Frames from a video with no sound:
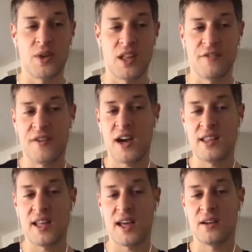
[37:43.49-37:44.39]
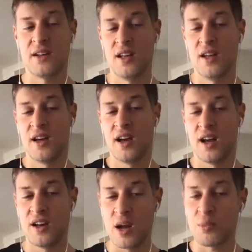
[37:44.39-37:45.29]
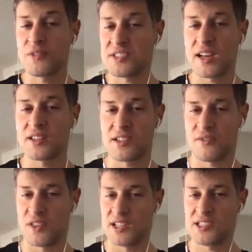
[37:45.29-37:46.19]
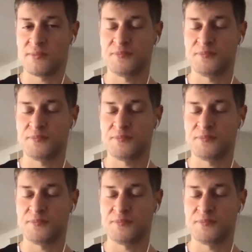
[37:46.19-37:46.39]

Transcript: where they find that a number of cycles of this